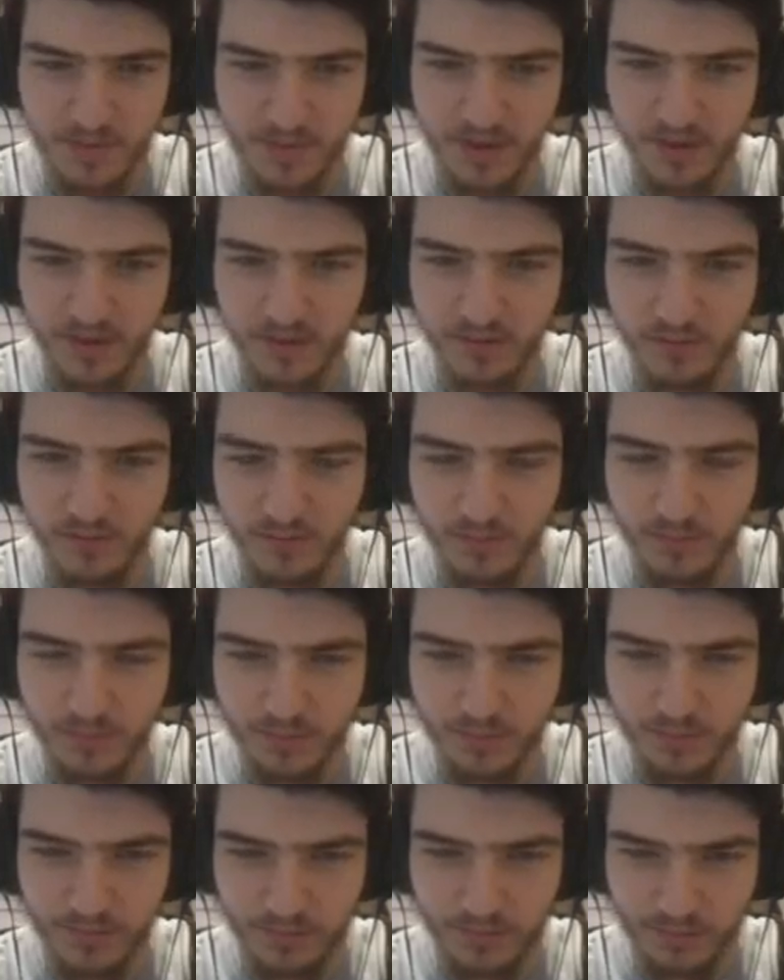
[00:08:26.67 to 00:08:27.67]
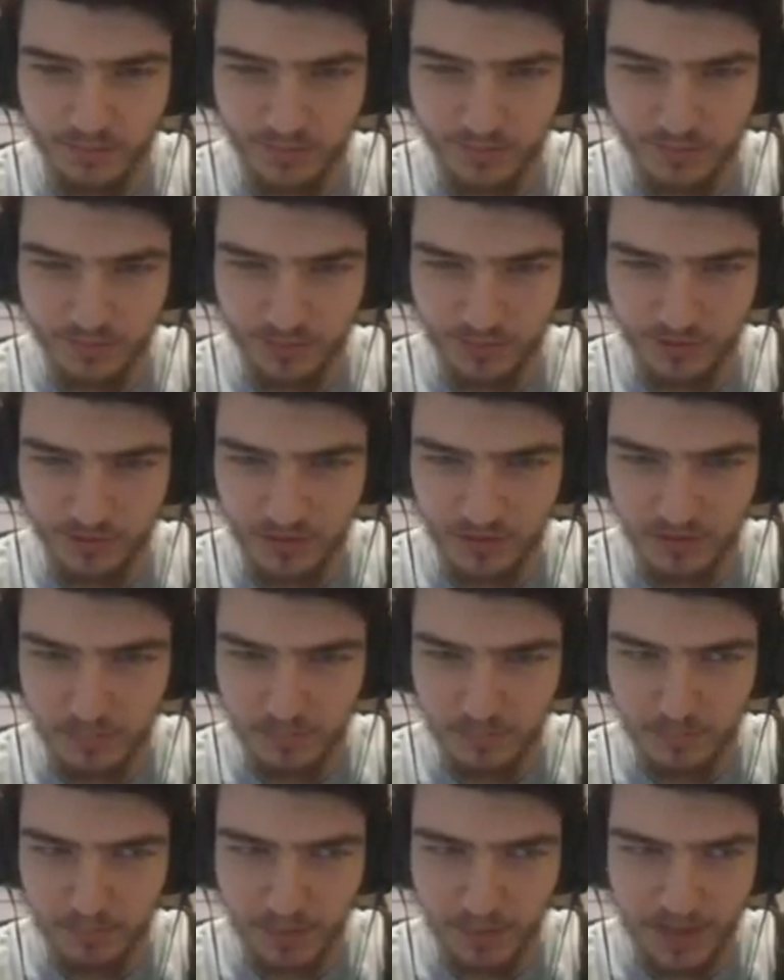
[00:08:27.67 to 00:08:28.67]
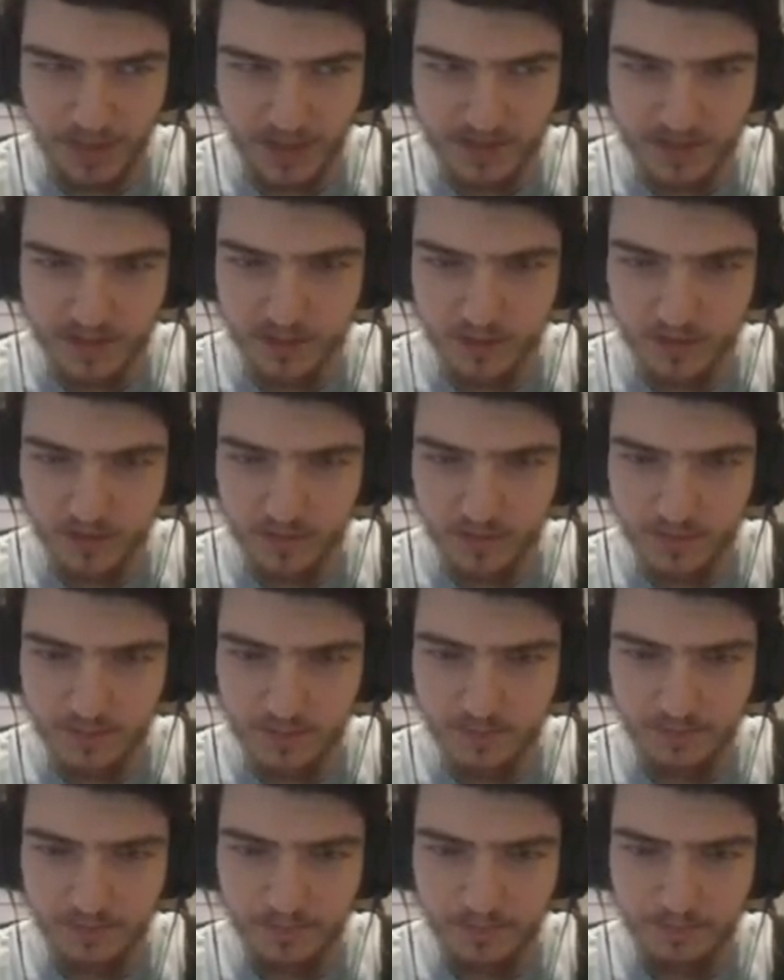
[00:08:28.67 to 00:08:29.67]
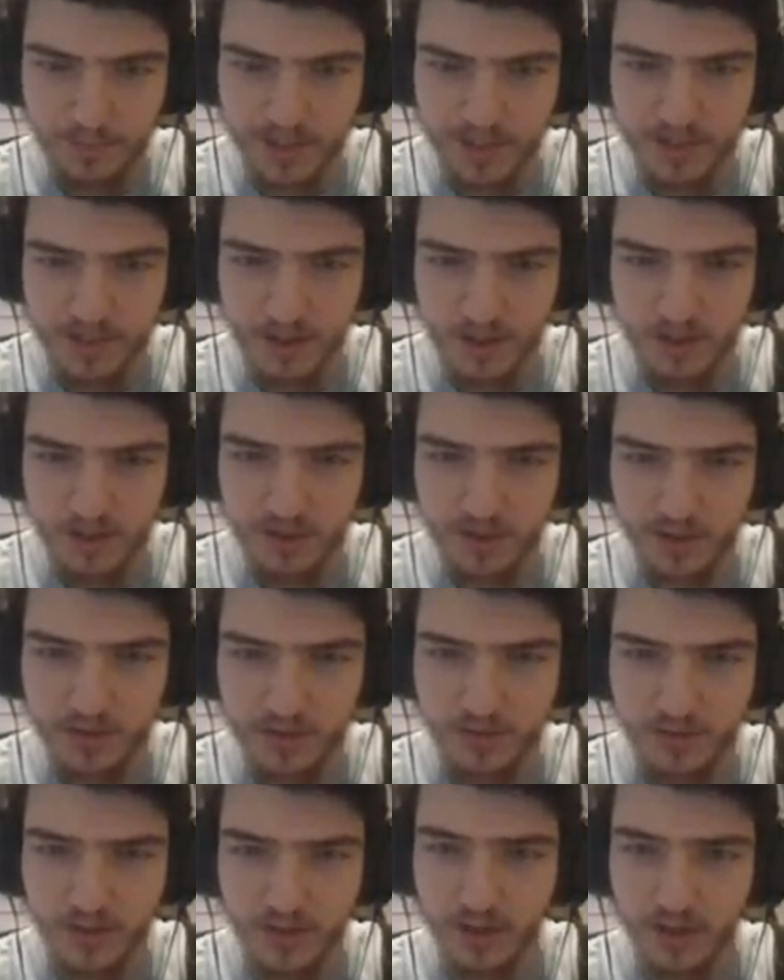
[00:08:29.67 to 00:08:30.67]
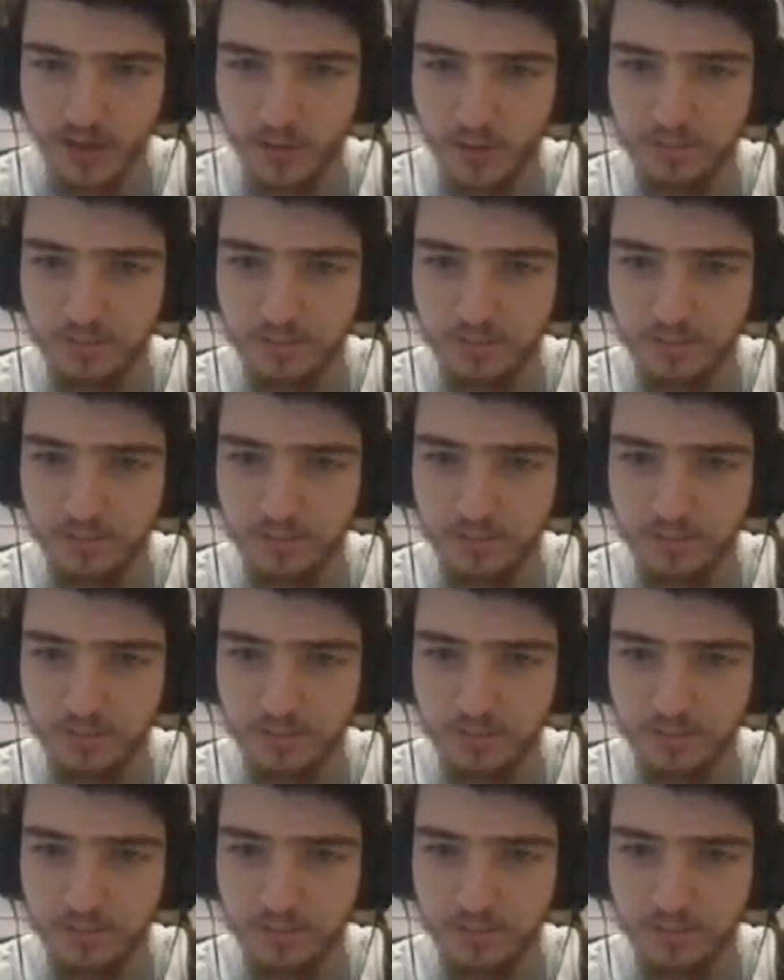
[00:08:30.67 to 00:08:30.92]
of... Looks like basalt basalt. I don't know.